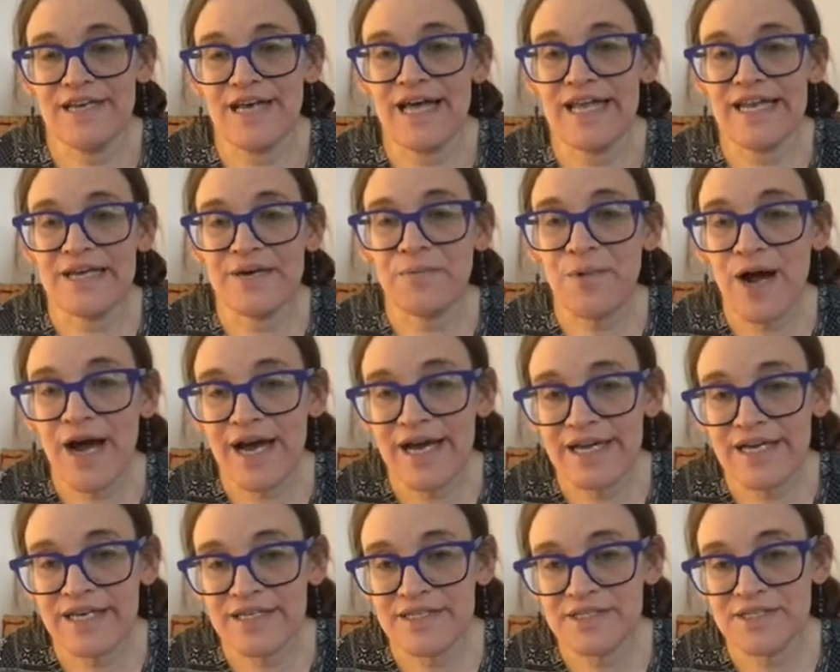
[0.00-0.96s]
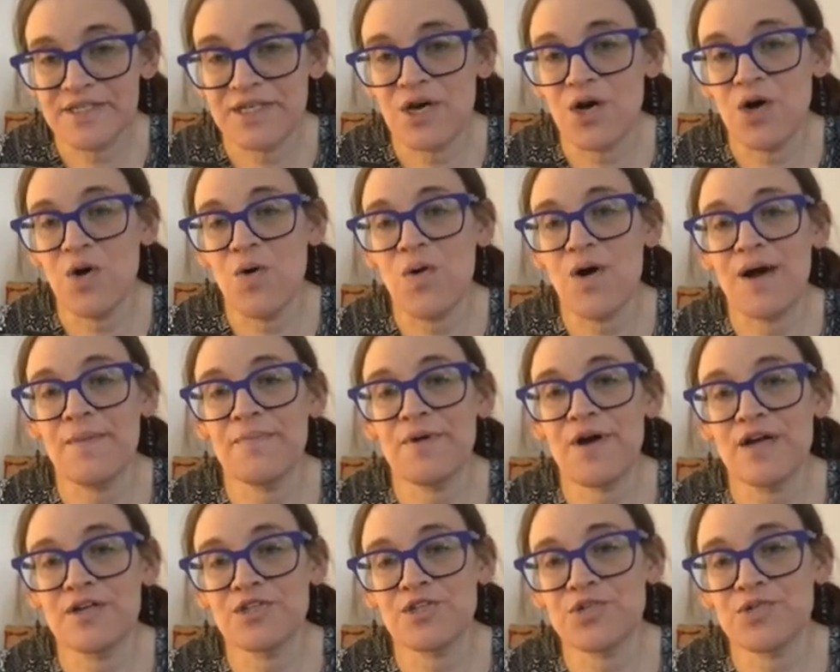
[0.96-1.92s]
anyway, so I'm
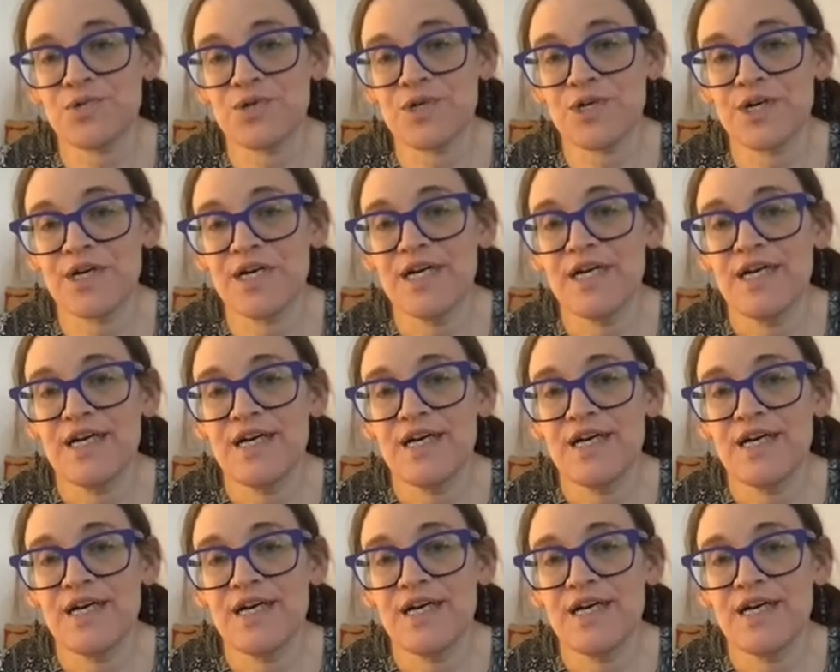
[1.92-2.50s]
not sure